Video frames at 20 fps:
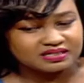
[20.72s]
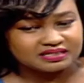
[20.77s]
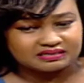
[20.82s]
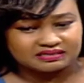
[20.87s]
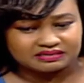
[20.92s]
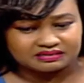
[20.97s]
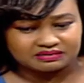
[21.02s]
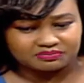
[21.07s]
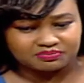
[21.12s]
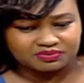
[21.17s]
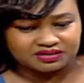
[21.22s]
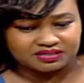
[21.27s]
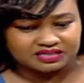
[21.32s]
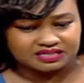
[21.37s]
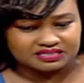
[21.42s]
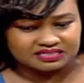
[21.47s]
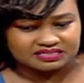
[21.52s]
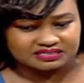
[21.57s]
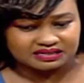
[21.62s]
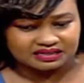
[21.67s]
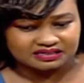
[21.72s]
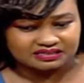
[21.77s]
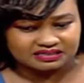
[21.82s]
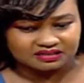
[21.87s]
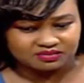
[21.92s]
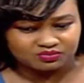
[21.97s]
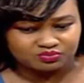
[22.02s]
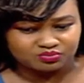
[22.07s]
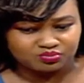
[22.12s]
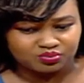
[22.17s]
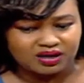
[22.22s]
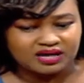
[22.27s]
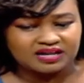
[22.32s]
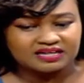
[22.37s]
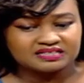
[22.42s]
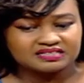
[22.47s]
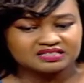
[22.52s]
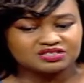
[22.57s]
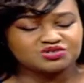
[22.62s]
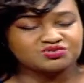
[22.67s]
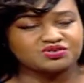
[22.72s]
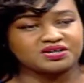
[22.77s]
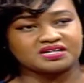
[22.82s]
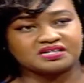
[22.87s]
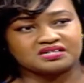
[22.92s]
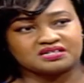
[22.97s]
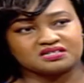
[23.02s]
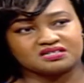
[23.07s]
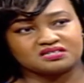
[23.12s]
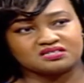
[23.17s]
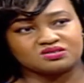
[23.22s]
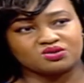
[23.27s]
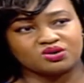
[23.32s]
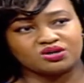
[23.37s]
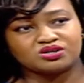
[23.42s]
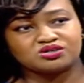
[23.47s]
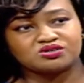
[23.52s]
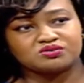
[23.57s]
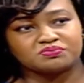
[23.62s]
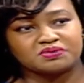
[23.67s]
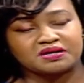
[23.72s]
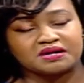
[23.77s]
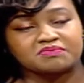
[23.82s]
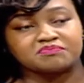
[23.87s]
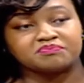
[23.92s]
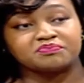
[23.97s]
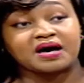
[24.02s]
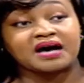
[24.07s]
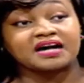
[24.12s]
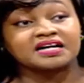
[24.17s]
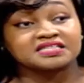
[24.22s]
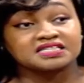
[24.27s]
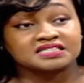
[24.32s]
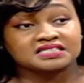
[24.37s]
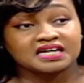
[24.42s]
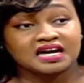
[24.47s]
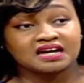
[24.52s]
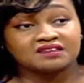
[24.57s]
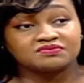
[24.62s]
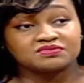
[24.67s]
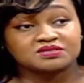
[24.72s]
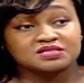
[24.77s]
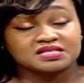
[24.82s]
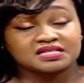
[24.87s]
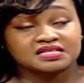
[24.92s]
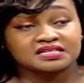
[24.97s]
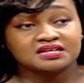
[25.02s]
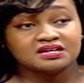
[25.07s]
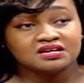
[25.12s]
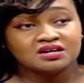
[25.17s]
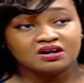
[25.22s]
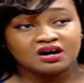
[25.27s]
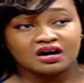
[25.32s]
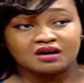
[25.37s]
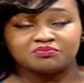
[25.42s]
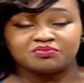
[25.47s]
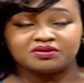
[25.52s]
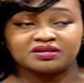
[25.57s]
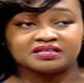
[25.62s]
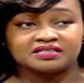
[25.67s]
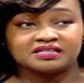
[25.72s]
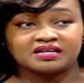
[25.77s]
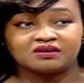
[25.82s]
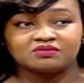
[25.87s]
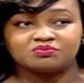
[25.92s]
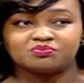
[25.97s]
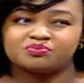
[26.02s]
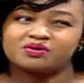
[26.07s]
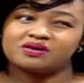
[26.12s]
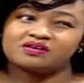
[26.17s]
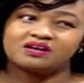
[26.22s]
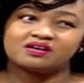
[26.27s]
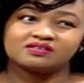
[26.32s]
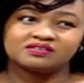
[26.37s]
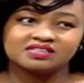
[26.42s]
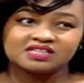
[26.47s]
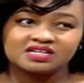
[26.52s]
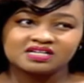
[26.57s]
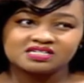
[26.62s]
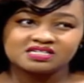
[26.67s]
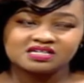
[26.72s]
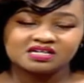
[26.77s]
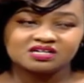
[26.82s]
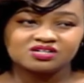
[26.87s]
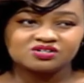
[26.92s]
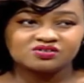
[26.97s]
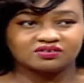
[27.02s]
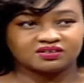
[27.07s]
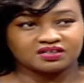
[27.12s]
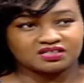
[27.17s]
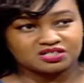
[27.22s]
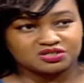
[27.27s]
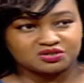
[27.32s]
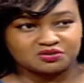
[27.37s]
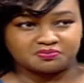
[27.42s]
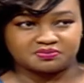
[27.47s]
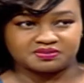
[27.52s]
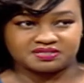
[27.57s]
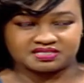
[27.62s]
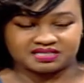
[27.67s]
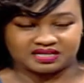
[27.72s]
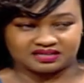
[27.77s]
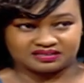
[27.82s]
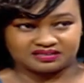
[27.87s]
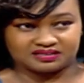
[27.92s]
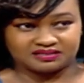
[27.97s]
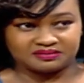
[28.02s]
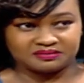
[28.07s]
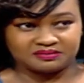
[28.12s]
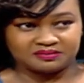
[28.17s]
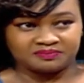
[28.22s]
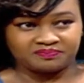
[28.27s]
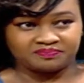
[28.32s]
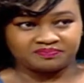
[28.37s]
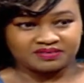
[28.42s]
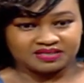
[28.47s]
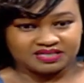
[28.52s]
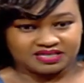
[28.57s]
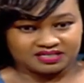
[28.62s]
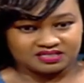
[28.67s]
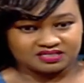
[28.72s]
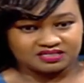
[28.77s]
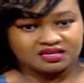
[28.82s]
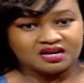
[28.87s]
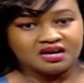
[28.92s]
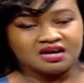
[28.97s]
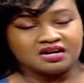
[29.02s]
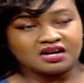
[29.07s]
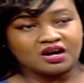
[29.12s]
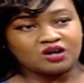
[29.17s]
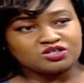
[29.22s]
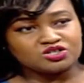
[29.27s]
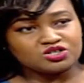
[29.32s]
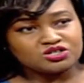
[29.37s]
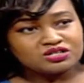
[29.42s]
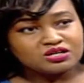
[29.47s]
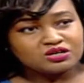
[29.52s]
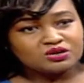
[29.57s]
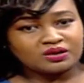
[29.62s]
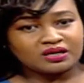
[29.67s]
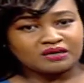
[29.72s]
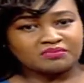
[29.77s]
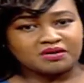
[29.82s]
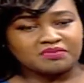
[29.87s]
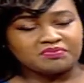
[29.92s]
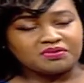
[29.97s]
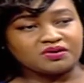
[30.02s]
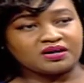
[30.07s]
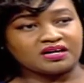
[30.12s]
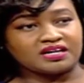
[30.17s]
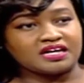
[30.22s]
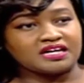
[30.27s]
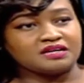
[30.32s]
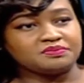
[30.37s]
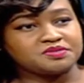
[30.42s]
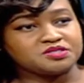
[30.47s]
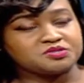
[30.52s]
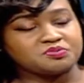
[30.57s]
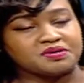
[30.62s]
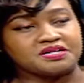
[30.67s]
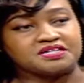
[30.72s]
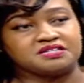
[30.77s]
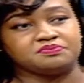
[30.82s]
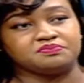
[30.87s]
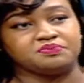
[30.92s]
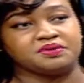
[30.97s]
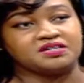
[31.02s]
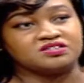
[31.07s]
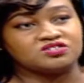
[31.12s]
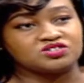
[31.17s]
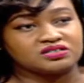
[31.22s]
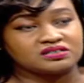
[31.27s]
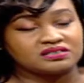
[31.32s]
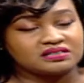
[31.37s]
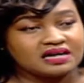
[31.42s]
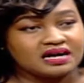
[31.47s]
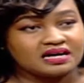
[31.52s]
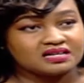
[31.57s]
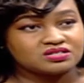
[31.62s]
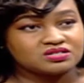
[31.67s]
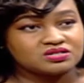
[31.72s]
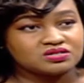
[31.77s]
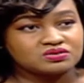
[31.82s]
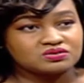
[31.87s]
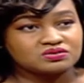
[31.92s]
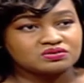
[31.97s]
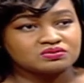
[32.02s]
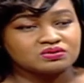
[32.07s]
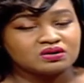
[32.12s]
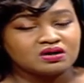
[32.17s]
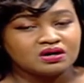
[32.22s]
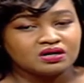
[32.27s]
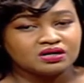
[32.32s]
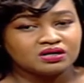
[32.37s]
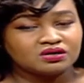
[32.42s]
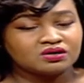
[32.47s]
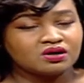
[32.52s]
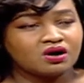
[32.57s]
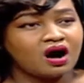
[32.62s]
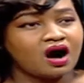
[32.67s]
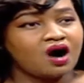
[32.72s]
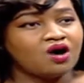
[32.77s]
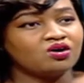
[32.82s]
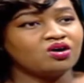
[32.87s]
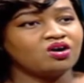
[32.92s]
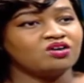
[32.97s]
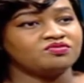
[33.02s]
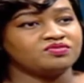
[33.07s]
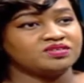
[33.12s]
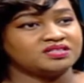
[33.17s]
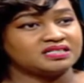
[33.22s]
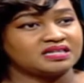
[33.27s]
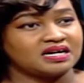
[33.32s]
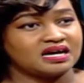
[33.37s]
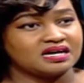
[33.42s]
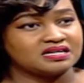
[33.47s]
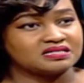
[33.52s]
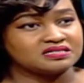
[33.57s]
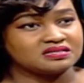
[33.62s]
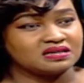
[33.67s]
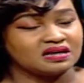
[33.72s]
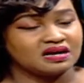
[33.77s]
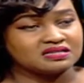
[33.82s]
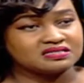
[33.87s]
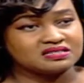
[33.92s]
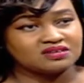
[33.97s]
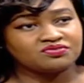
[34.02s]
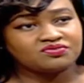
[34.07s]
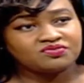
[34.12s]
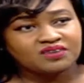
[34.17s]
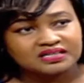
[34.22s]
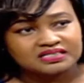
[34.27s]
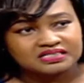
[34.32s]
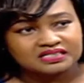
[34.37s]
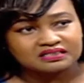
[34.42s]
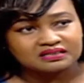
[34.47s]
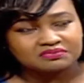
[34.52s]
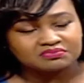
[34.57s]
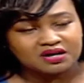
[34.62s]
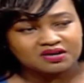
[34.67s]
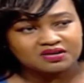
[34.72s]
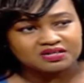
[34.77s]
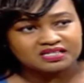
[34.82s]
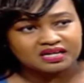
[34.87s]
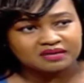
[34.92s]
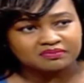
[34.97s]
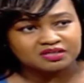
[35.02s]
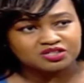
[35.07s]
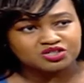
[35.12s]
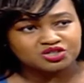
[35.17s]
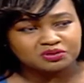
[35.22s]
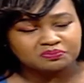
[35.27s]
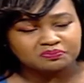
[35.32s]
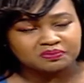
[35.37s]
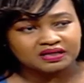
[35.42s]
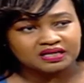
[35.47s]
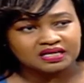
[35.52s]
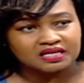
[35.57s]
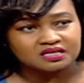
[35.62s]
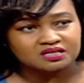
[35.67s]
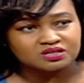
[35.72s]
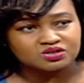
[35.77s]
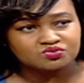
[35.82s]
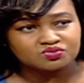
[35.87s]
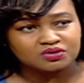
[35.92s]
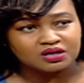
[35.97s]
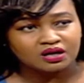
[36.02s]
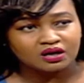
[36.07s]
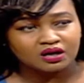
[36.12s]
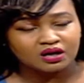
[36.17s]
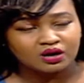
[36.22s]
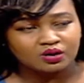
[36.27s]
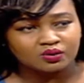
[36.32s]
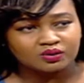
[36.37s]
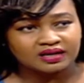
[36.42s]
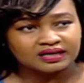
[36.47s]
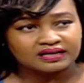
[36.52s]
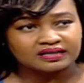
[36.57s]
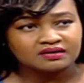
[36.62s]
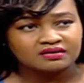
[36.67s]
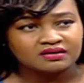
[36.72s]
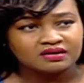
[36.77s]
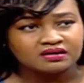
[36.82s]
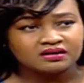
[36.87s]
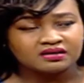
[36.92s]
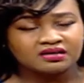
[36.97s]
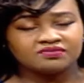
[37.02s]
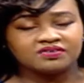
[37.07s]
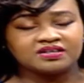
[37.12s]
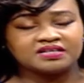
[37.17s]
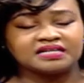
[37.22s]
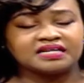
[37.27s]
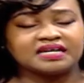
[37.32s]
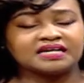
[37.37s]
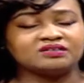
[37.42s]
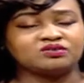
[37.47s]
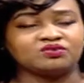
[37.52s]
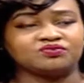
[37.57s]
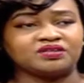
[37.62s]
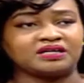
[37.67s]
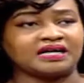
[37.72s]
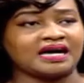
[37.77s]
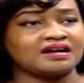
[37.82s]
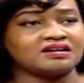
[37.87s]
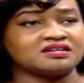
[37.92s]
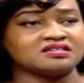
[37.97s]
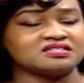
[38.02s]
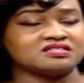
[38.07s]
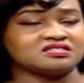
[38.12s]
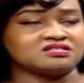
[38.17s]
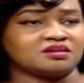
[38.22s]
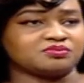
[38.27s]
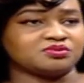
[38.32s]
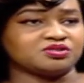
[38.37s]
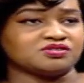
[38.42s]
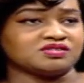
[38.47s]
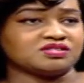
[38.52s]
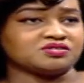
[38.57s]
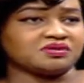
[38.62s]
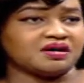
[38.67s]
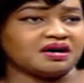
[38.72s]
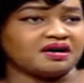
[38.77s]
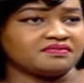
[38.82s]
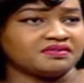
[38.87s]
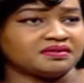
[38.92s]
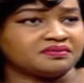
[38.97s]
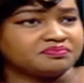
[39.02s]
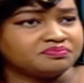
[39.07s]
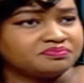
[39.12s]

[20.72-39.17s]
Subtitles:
it predicts that world trade is going to be impacted adversely and bring it down around 13 to 32%. Yes. Now, just looking, maybe you can help us paint a picture as to, you know, how COVID has affected the maritime and shipping industry locally, given in light of the current disruptions that we're having.